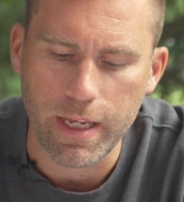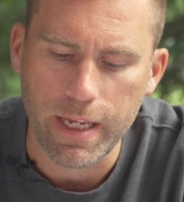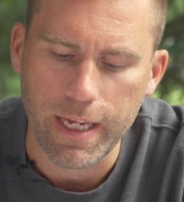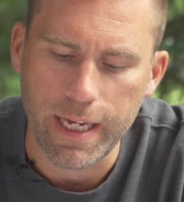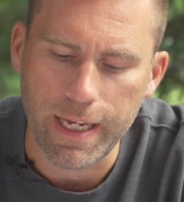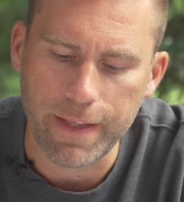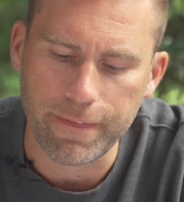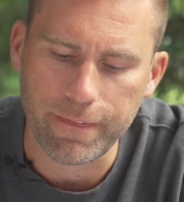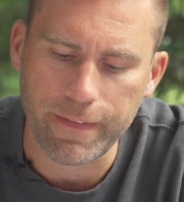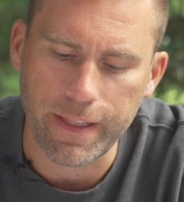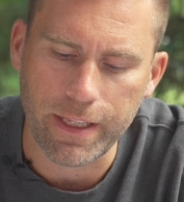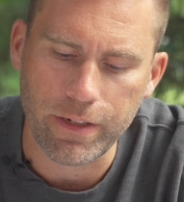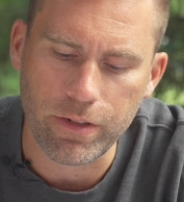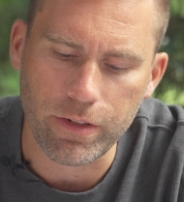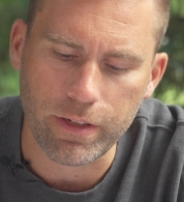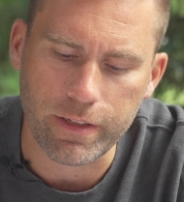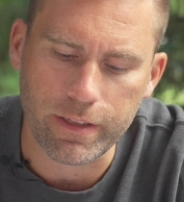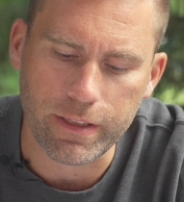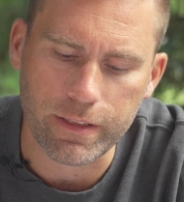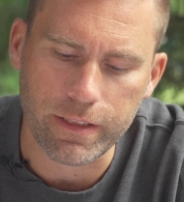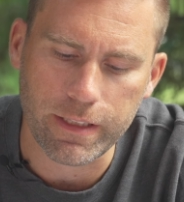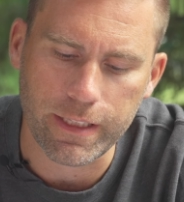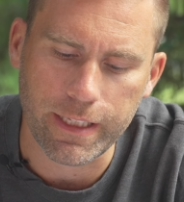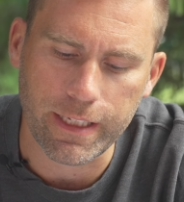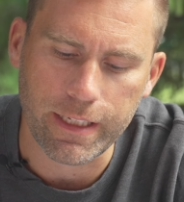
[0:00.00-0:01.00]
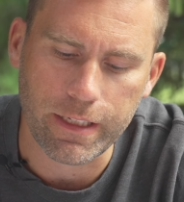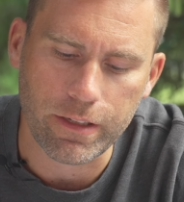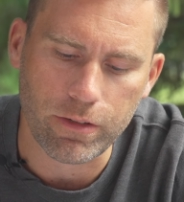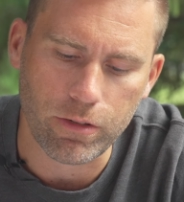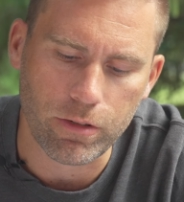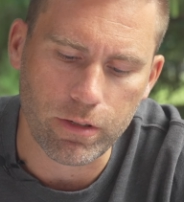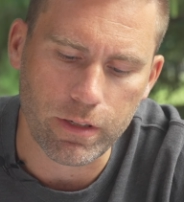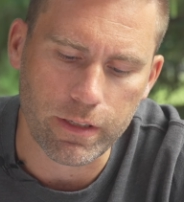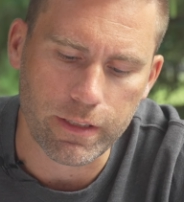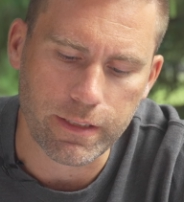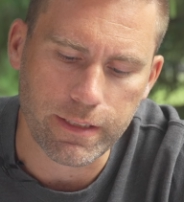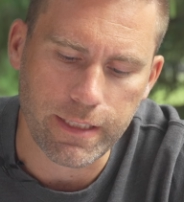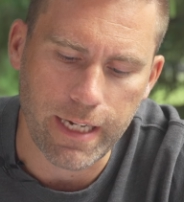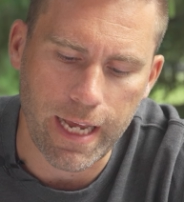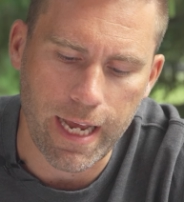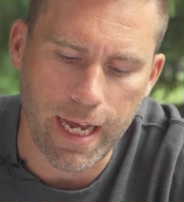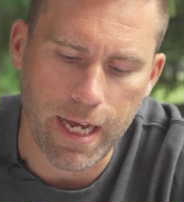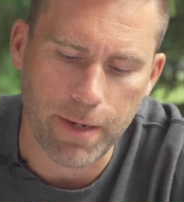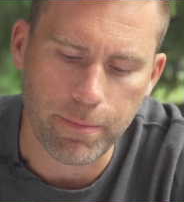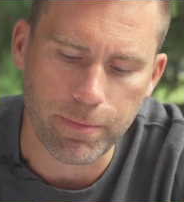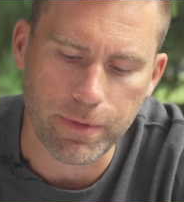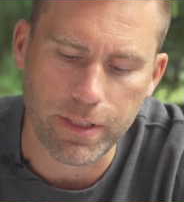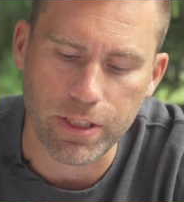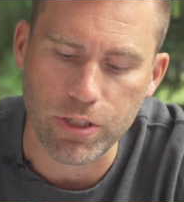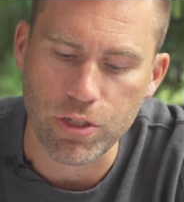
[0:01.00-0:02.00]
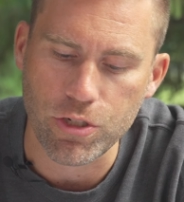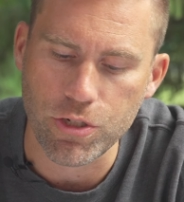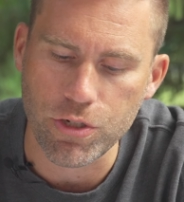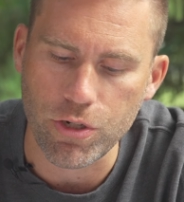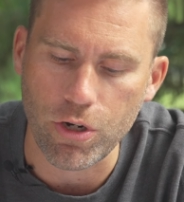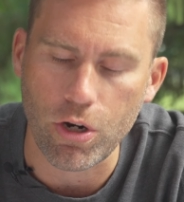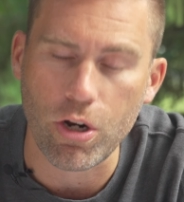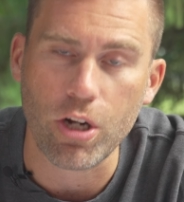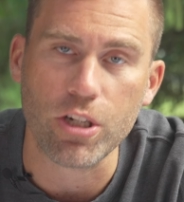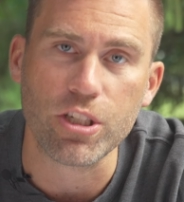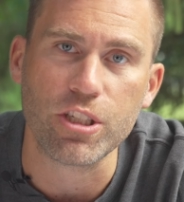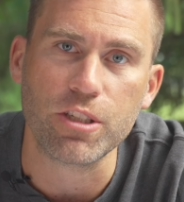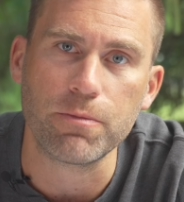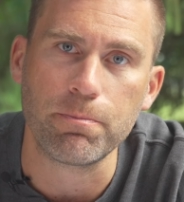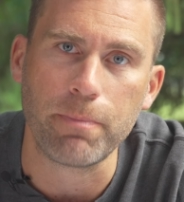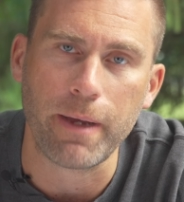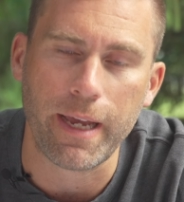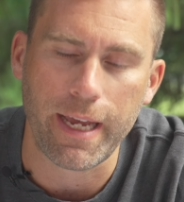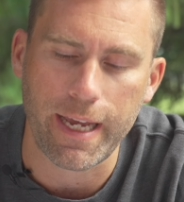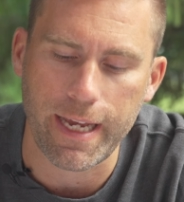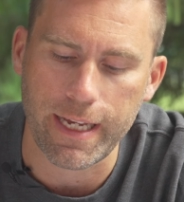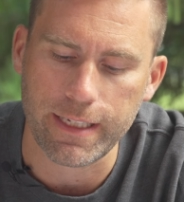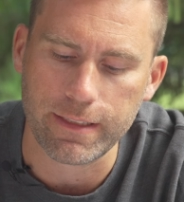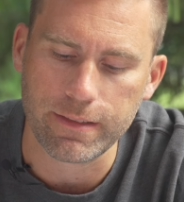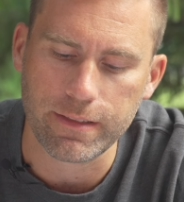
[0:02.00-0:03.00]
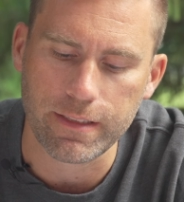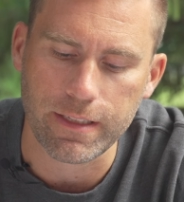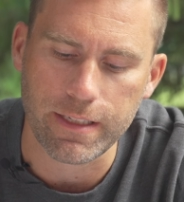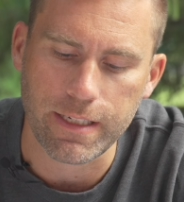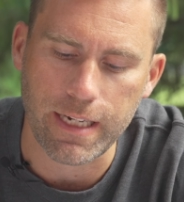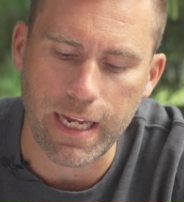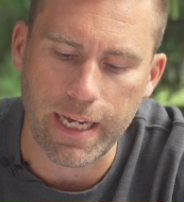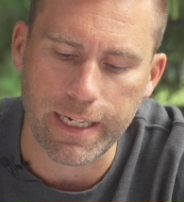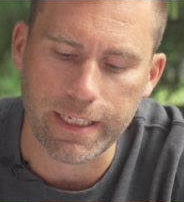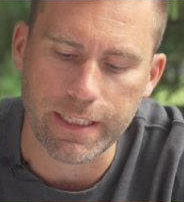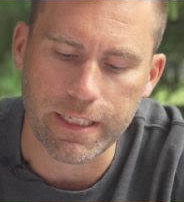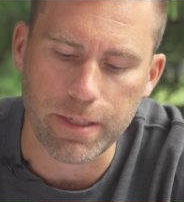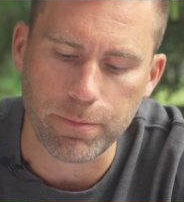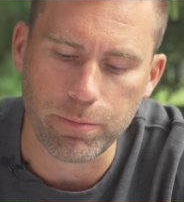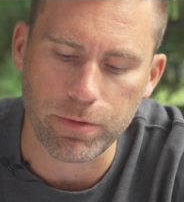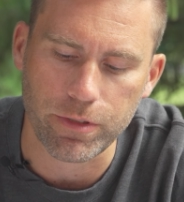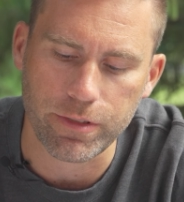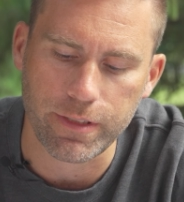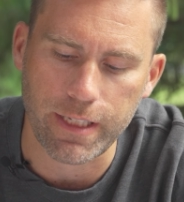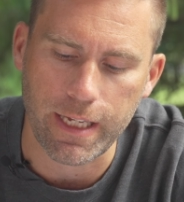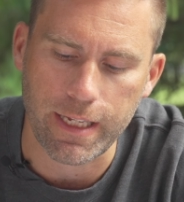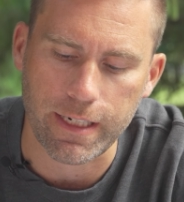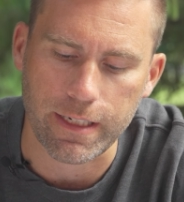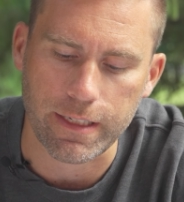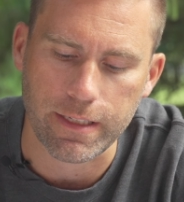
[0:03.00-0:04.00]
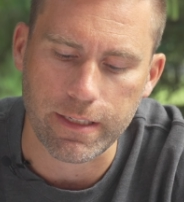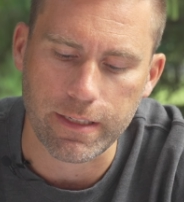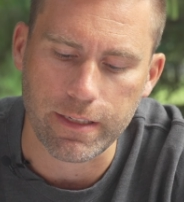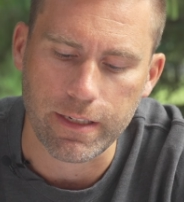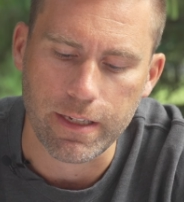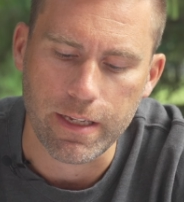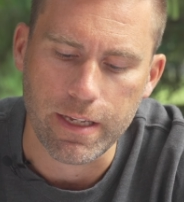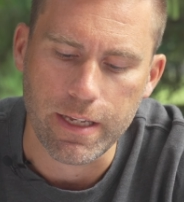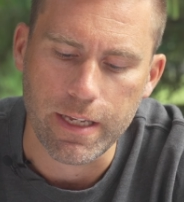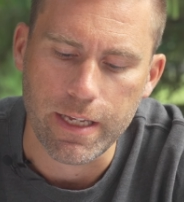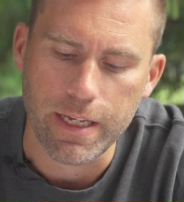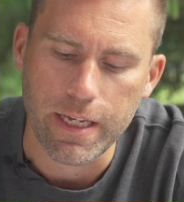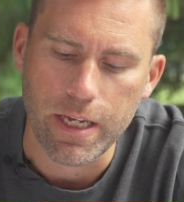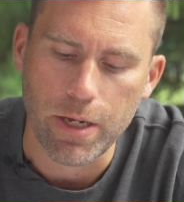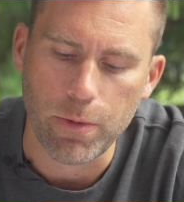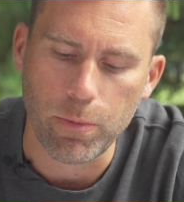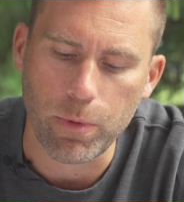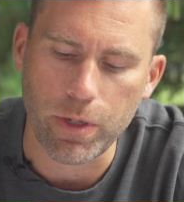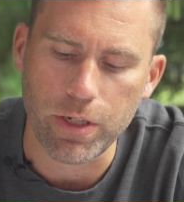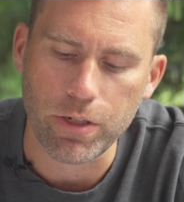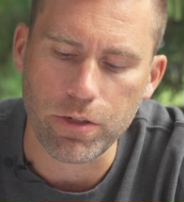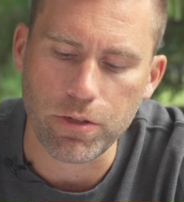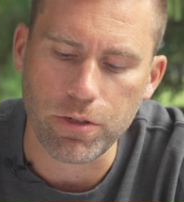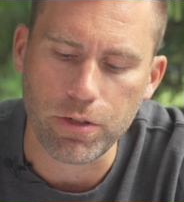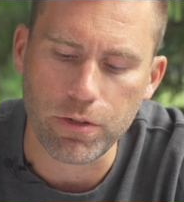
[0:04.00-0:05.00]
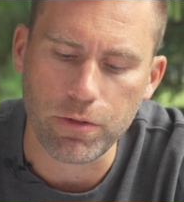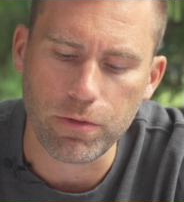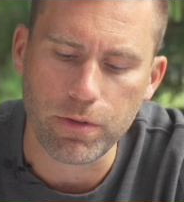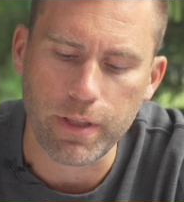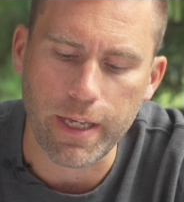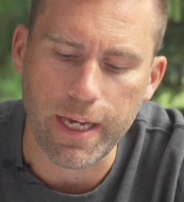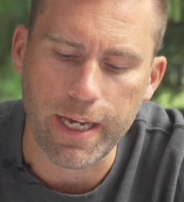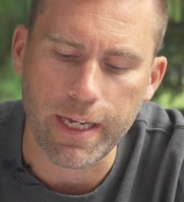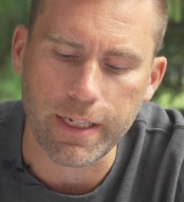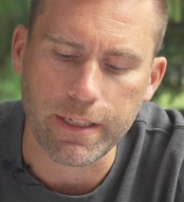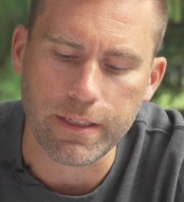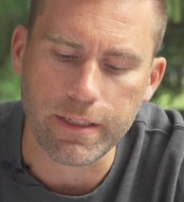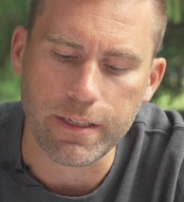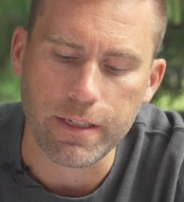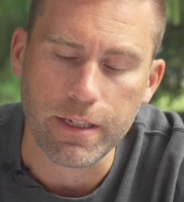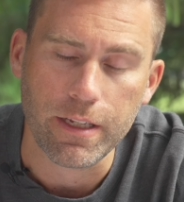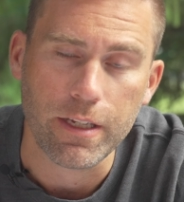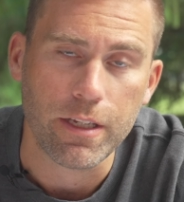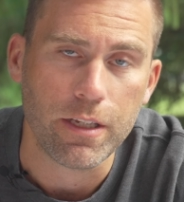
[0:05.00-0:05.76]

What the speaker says: and then you click or tap the charge past 90%. And when you do that,